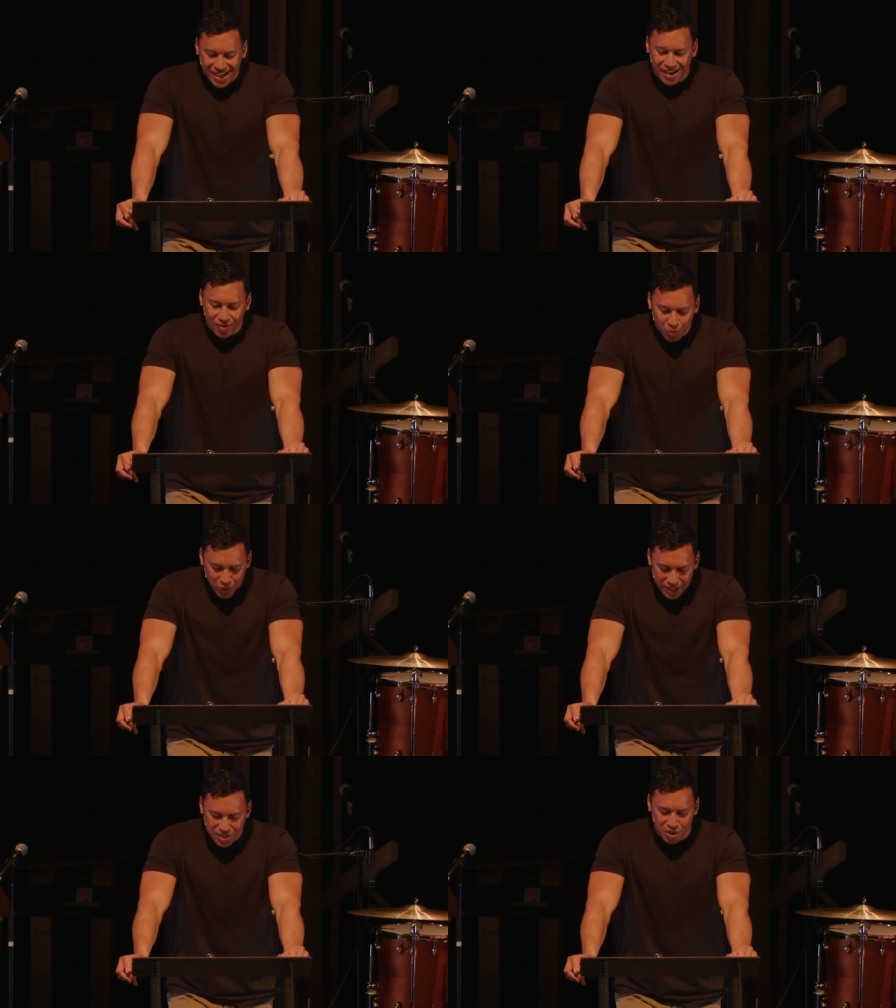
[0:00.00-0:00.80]
and
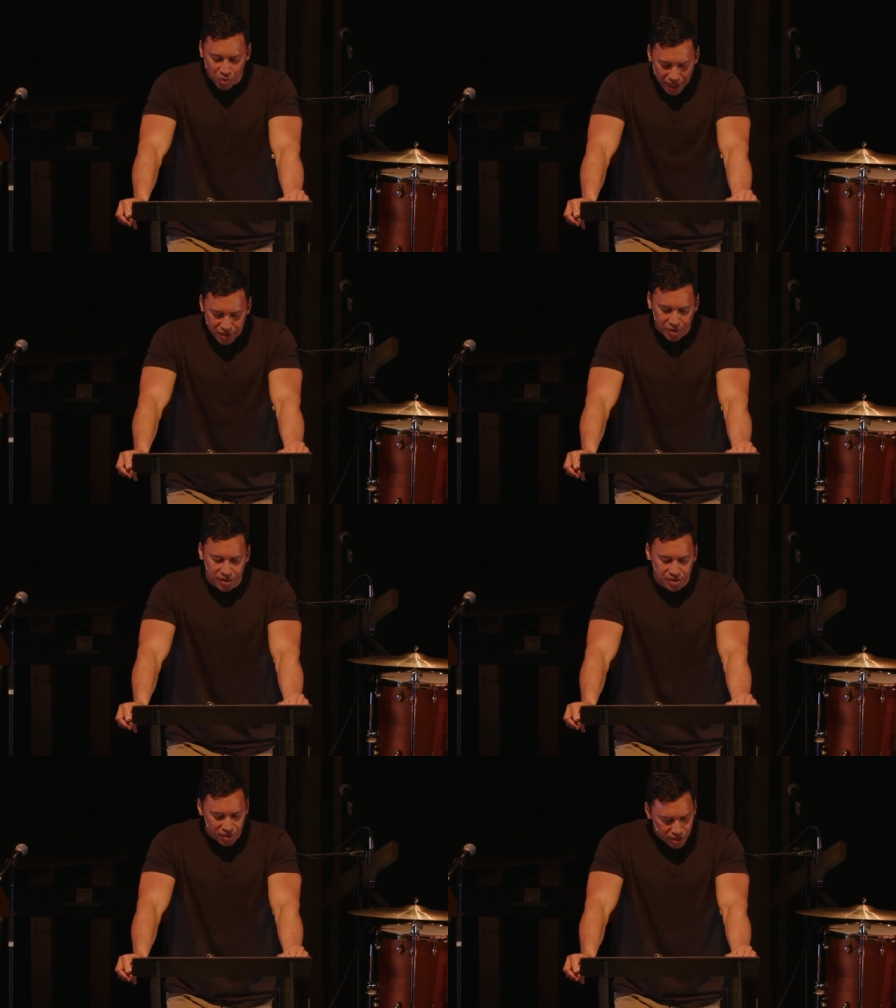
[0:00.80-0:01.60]
we surrender
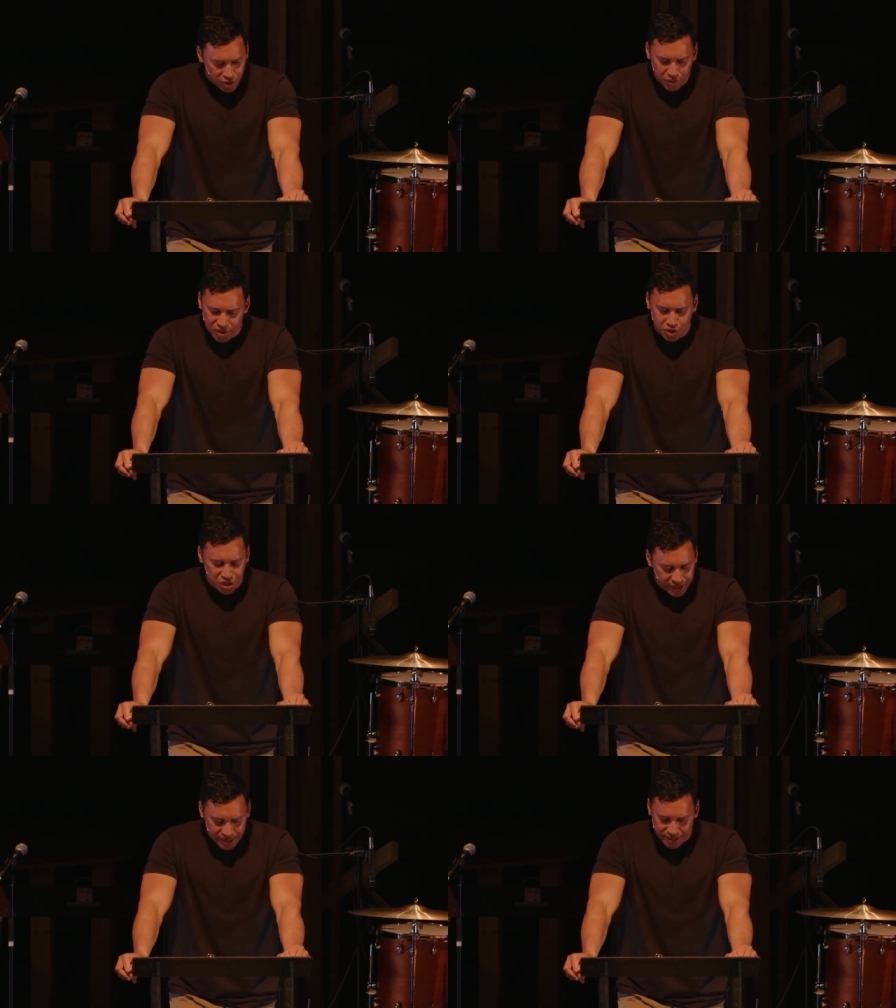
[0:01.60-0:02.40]
it to you in
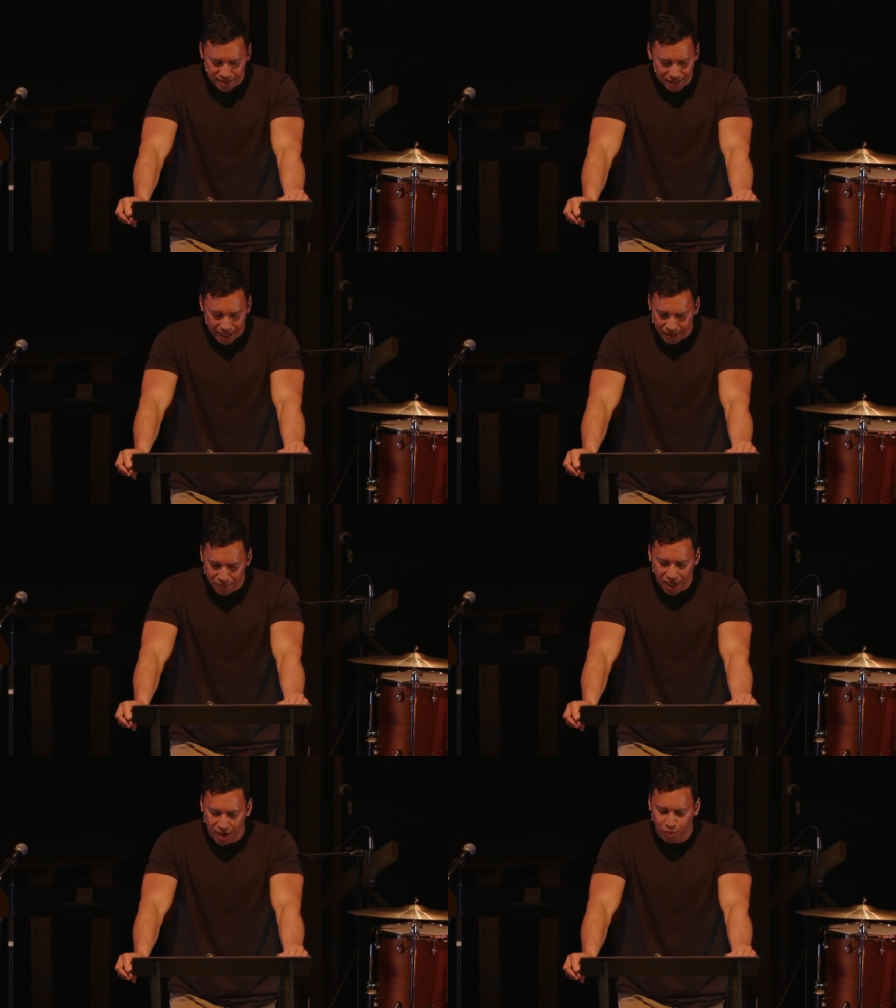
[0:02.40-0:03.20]
Jesus'
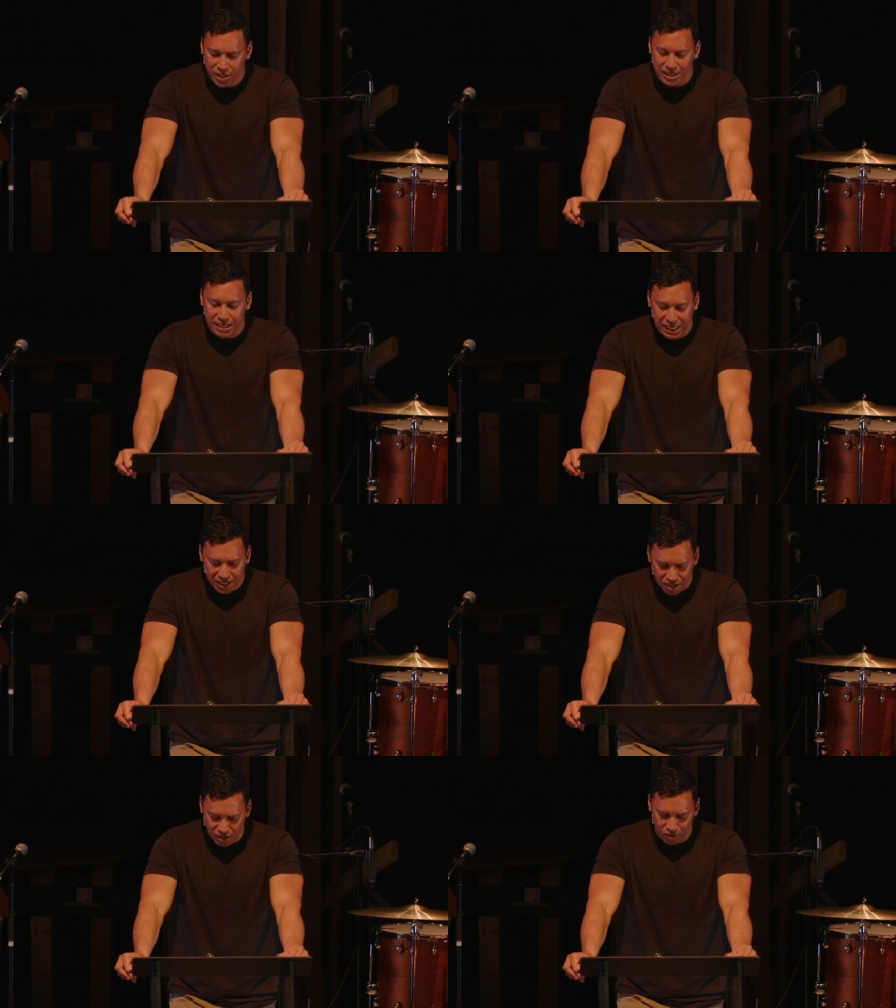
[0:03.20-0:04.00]
name. God, we
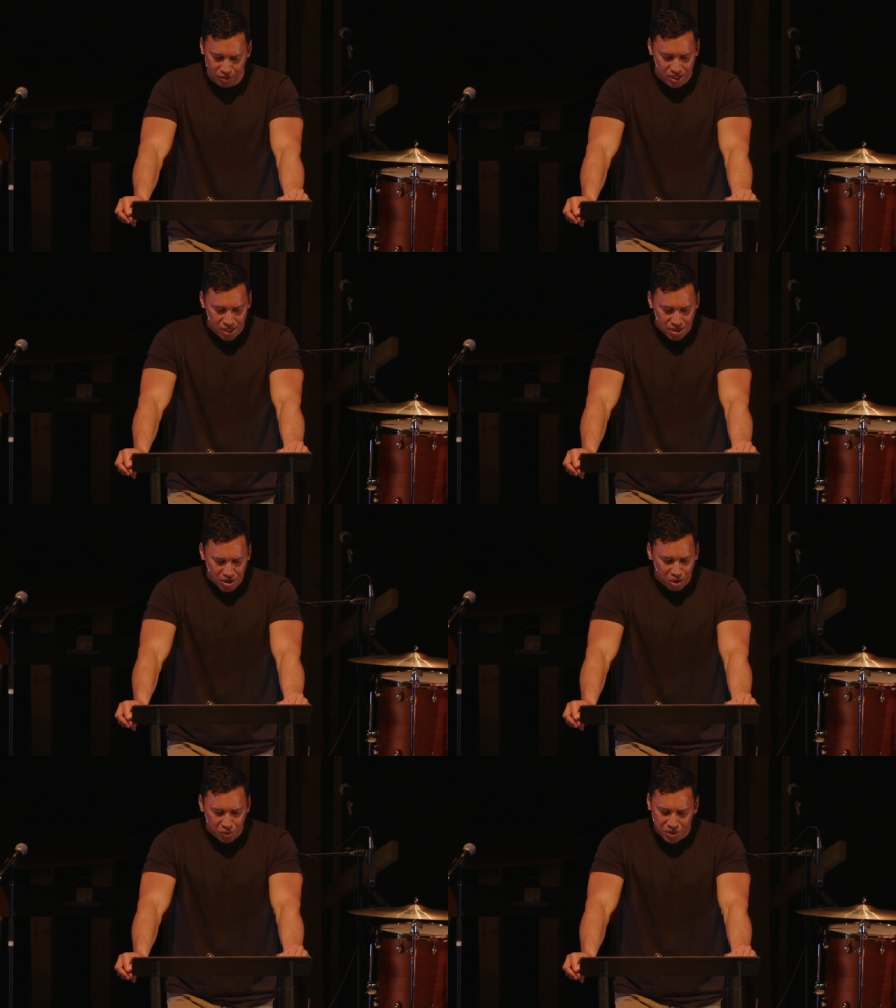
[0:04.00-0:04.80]
need you.
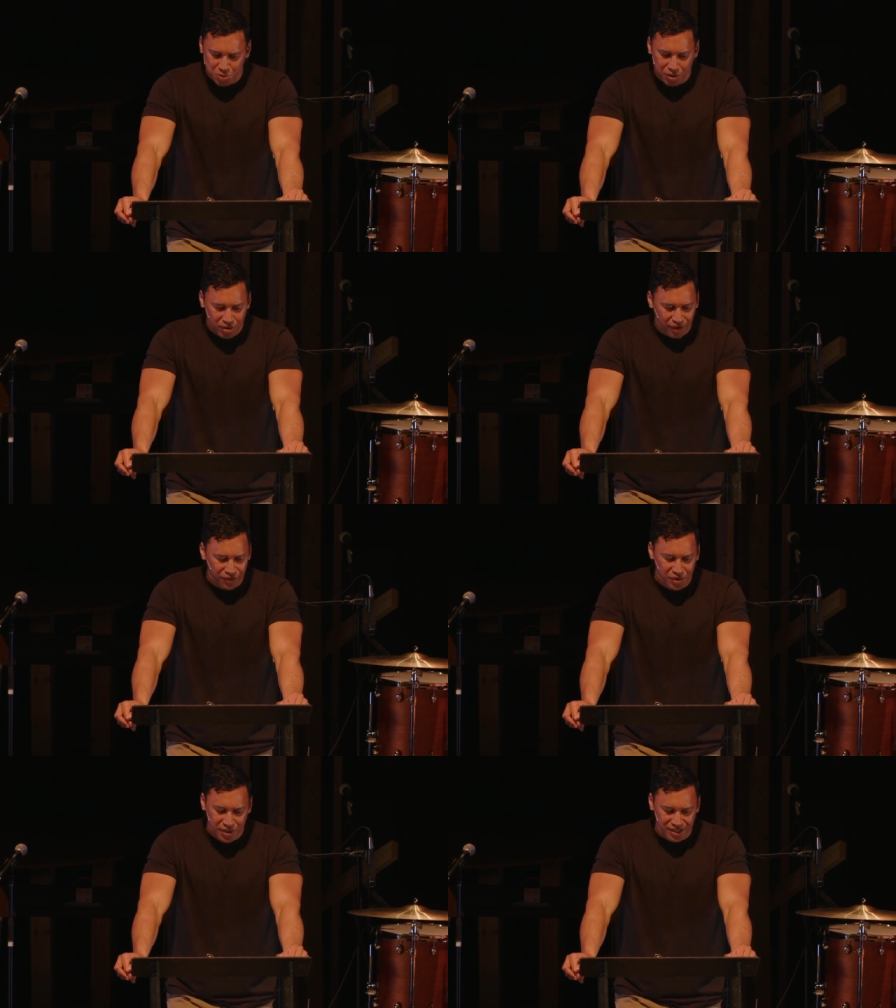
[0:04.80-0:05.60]
Holy Spirit,
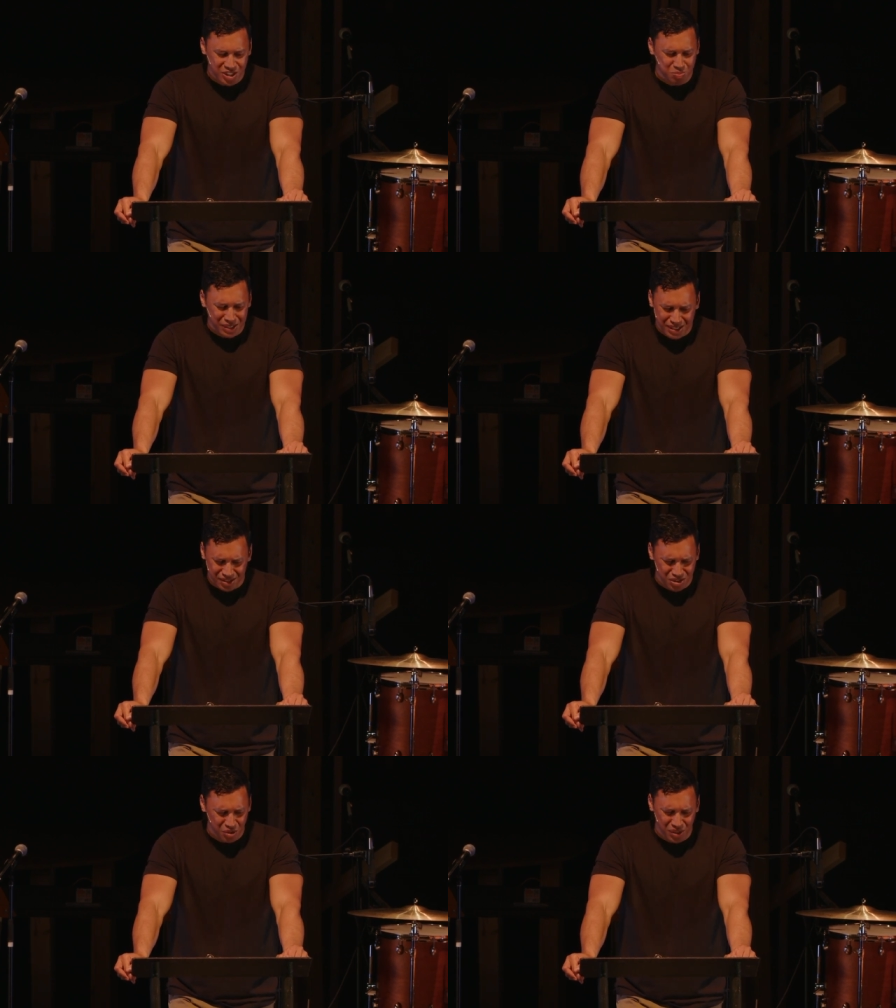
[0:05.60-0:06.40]
if you're not
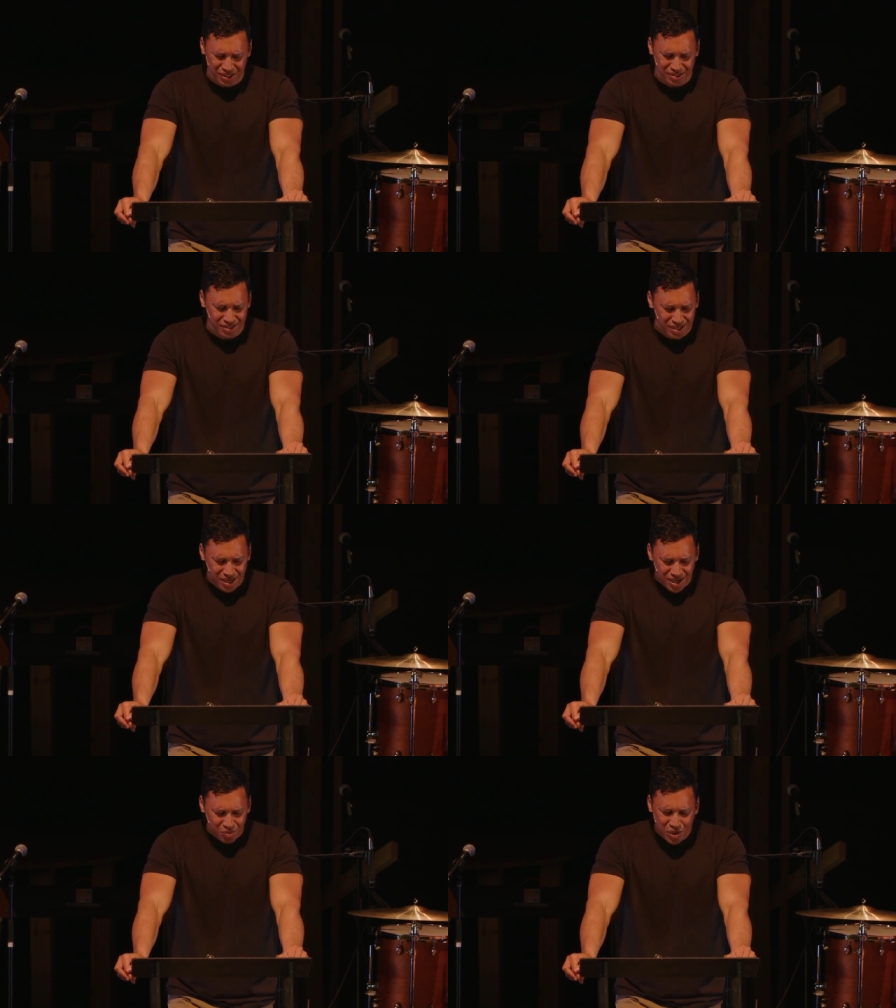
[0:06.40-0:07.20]
speaking to us,
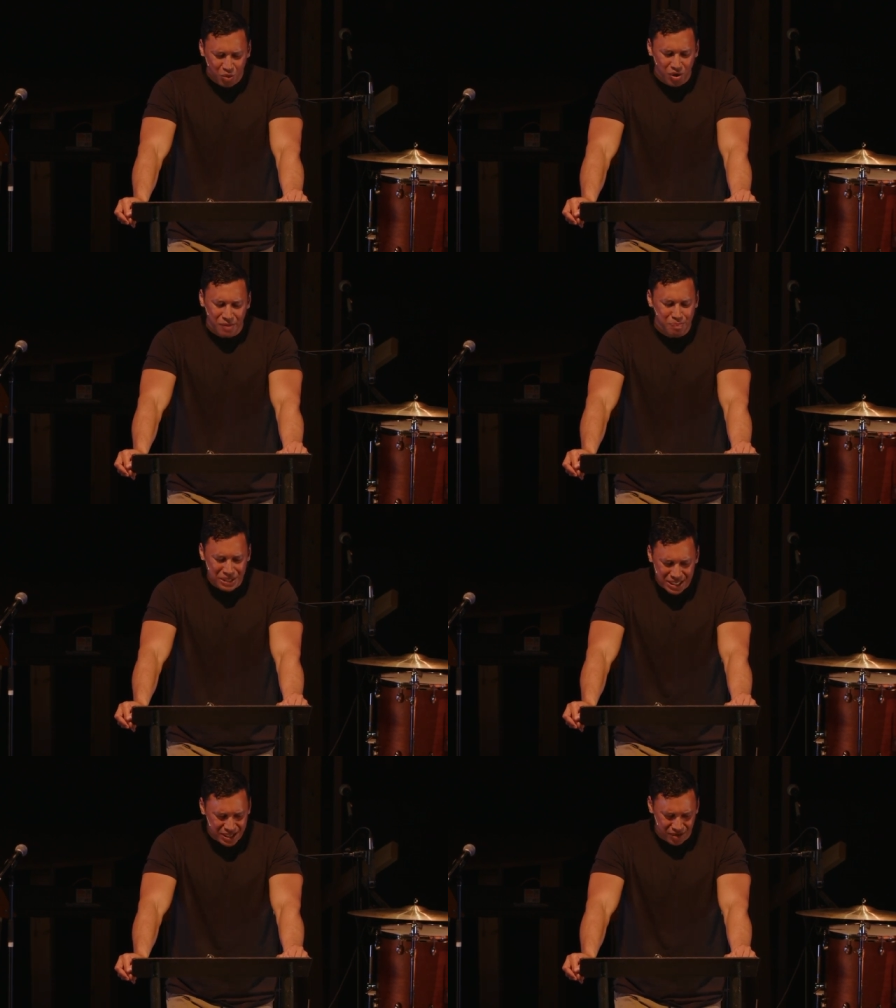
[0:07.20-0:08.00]
we don't want to
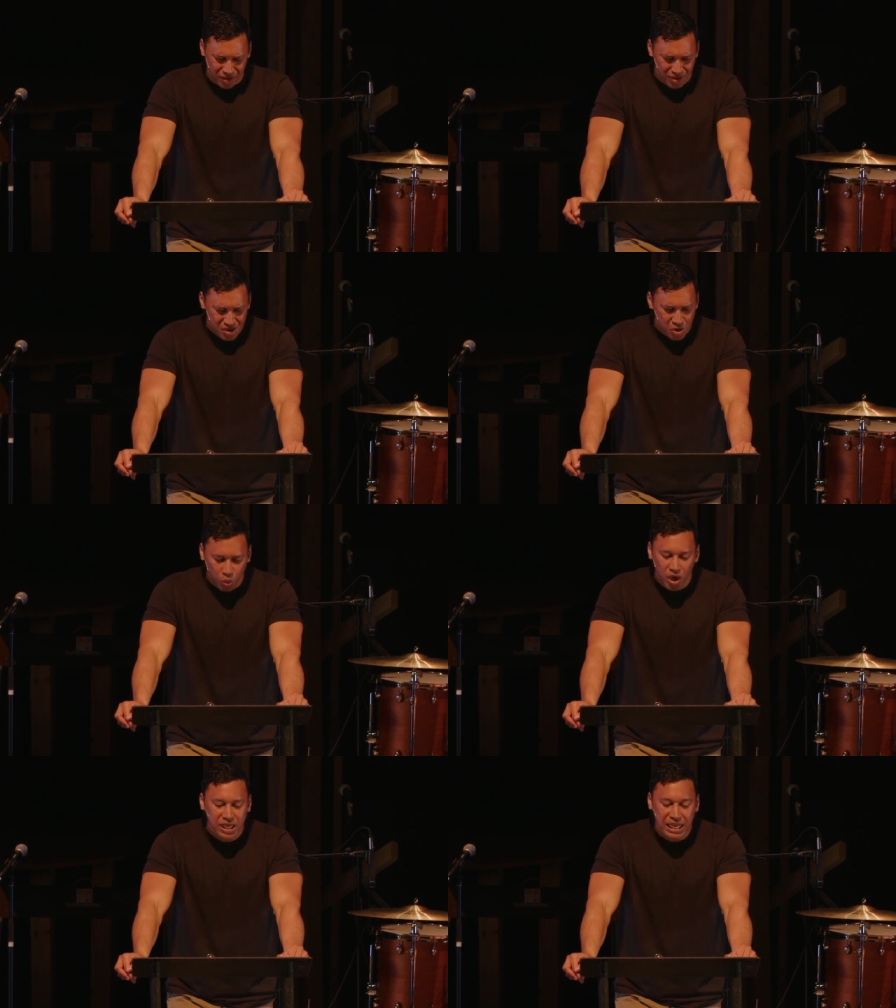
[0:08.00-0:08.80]
be here.
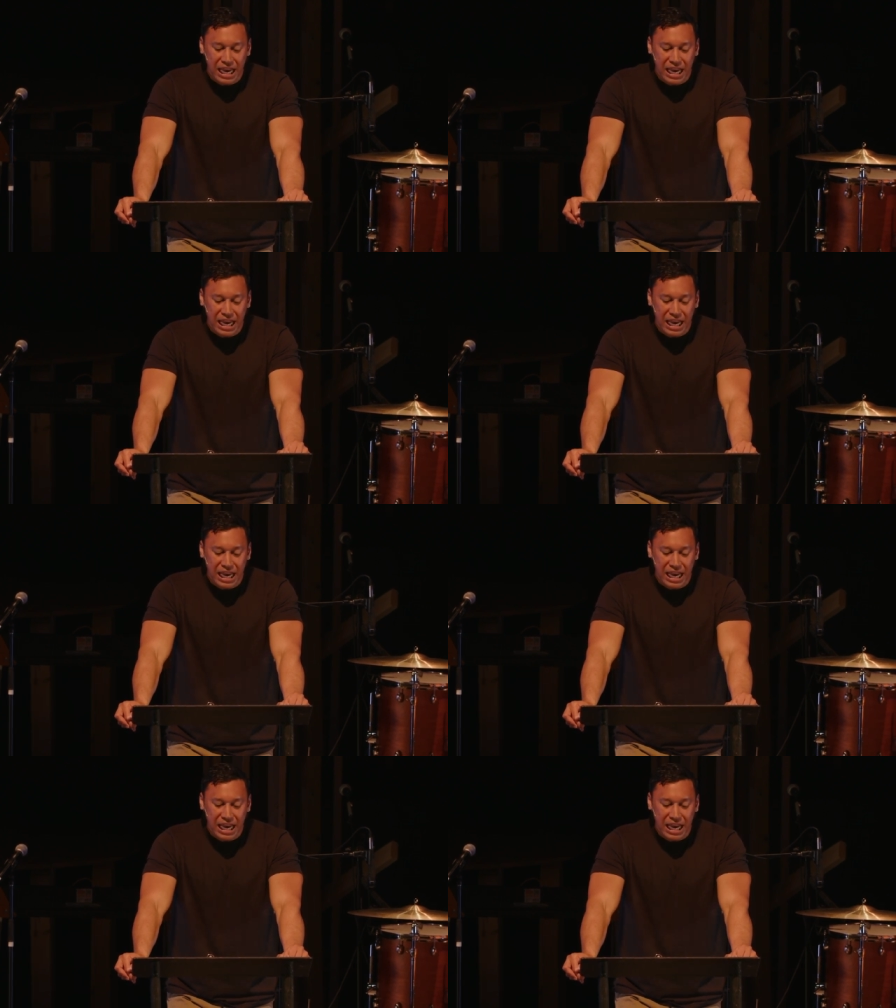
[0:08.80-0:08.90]
What